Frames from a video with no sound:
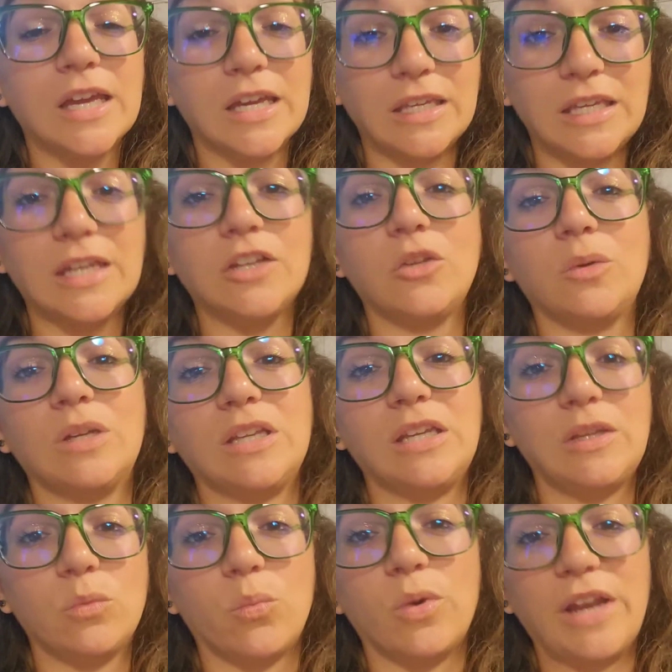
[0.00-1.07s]
Again, you can
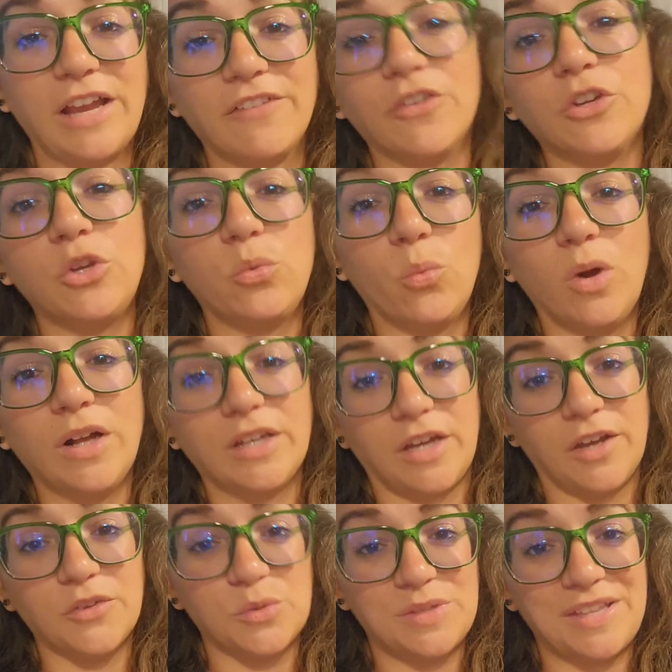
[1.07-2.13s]
eat whatever you want
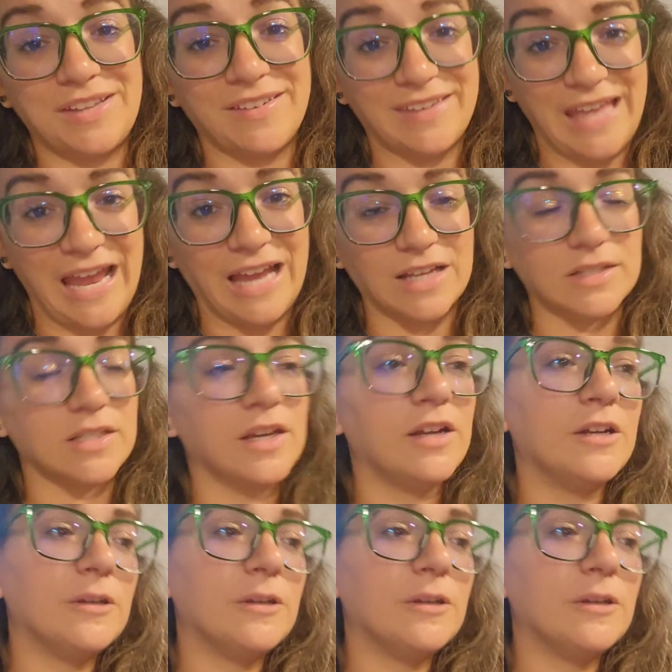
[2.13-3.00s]
other than that.